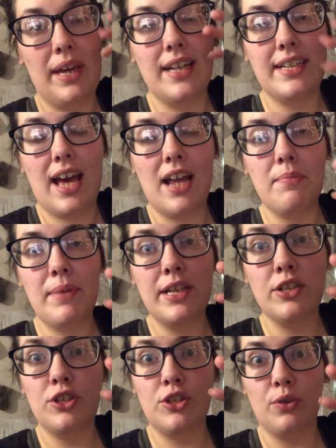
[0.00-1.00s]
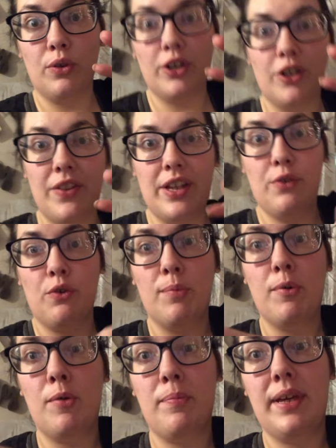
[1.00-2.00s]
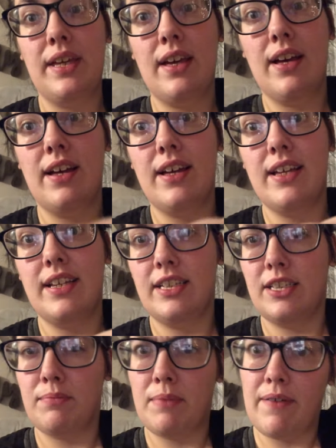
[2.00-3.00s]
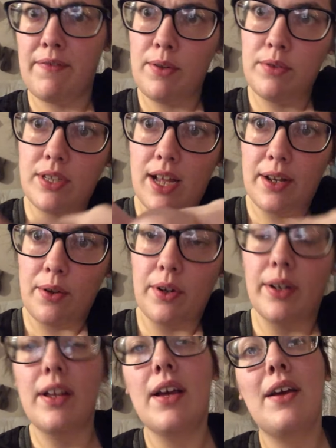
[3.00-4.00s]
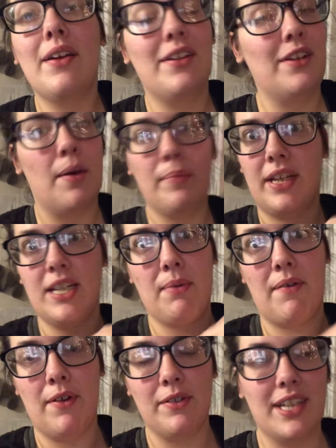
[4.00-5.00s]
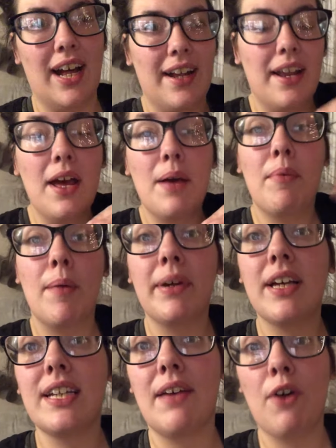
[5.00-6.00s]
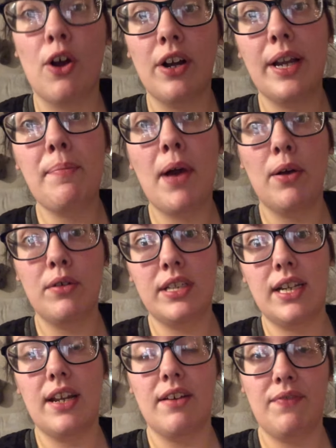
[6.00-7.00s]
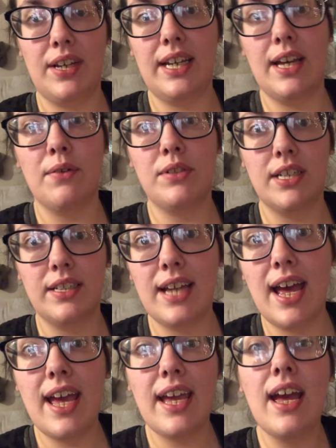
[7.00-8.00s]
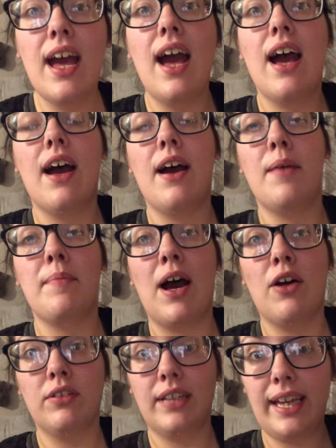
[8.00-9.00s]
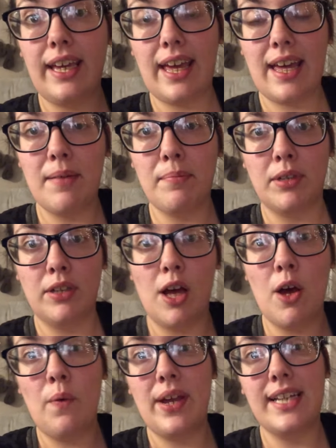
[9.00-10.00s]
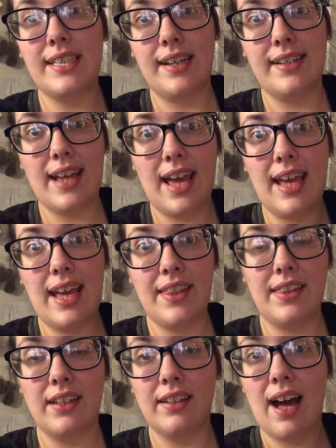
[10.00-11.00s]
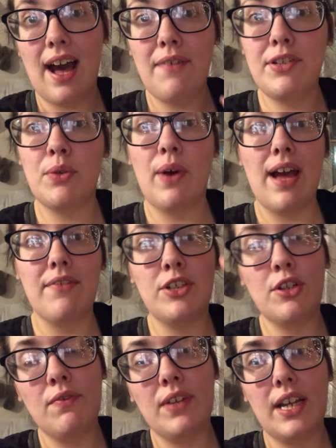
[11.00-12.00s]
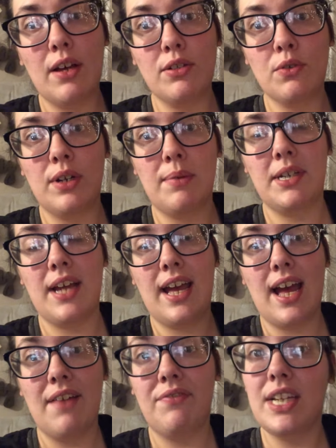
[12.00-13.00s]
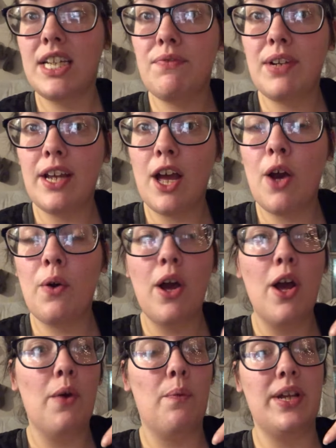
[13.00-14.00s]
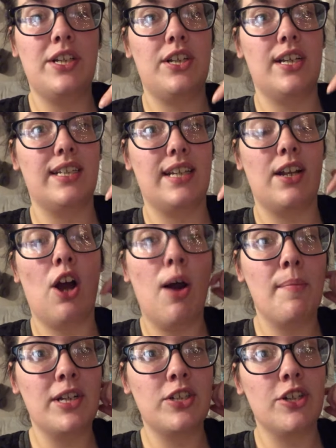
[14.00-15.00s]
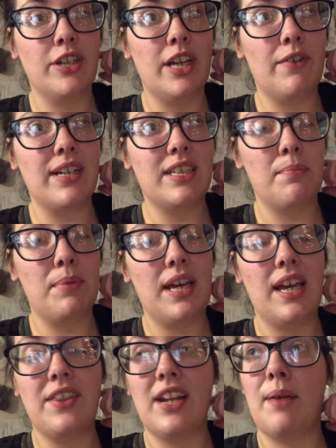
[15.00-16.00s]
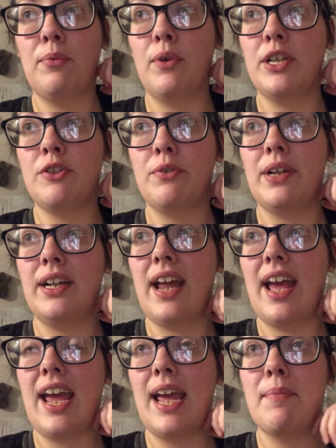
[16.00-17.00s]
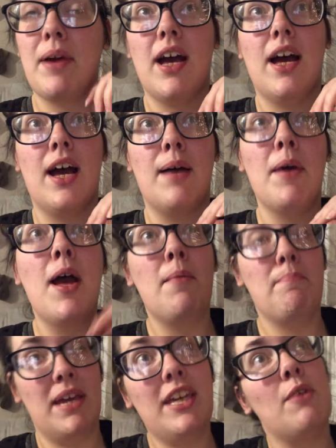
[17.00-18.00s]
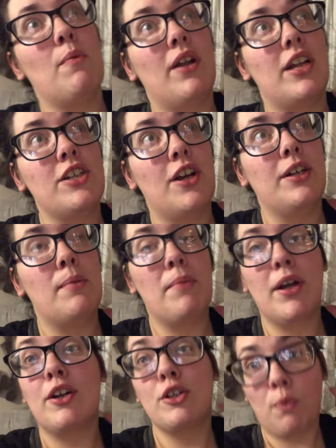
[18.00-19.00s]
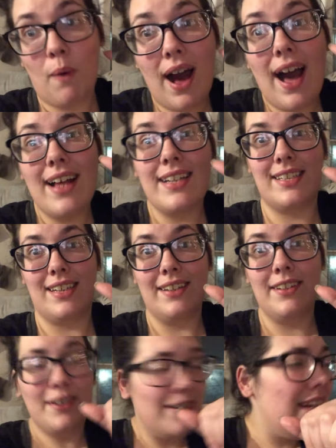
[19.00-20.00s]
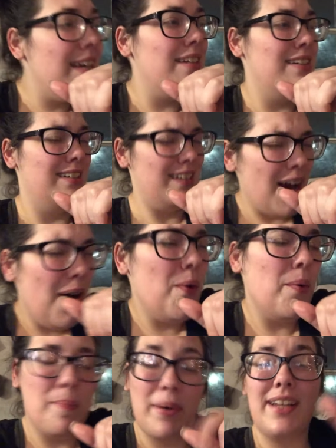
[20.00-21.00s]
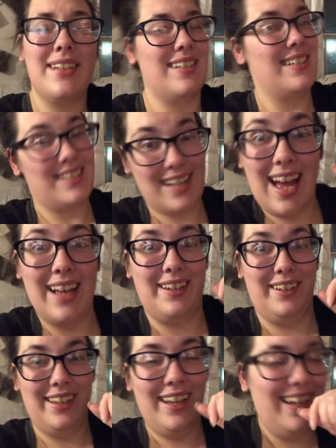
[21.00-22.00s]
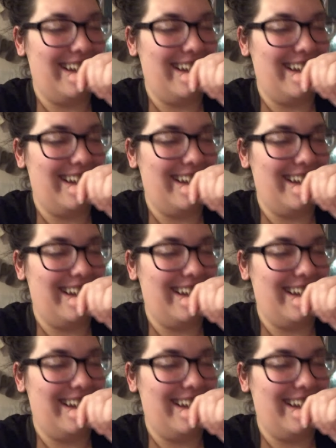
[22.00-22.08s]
a tad bit shorter than normal because my phone's dying. Hold on. Not because my phone's dying, but because I've already posted a video today. Um, I'll link it below. It's a day in the life. So I have two videos going up today. I have this video, which is an Amish cookie recipe that I'm going to rename um, Make You Want to Turn Your Butter Twice Cookie Dough because it's that good.